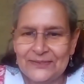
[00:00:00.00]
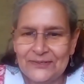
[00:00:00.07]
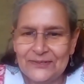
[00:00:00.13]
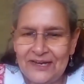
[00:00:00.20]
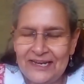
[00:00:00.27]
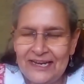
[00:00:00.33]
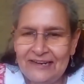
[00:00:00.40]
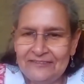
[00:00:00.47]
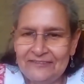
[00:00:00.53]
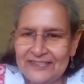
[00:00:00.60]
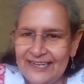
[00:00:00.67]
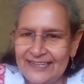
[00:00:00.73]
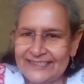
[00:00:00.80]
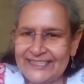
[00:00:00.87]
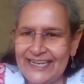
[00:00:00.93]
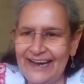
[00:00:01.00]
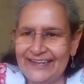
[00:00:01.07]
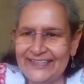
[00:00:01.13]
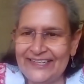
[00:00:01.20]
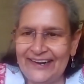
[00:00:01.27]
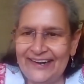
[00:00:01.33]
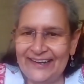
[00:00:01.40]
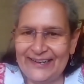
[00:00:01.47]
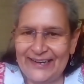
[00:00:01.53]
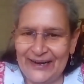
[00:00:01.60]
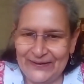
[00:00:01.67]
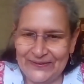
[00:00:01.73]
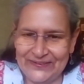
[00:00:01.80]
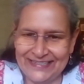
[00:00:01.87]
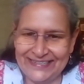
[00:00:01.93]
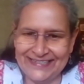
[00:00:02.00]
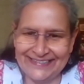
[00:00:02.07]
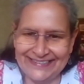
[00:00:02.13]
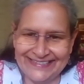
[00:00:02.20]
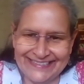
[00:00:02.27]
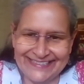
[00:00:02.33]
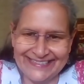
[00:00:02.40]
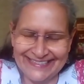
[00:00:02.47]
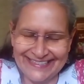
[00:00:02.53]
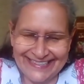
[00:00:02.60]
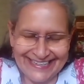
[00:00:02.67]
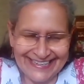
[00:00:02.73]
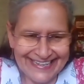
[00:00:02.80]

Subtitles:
So I left that chartered accountant's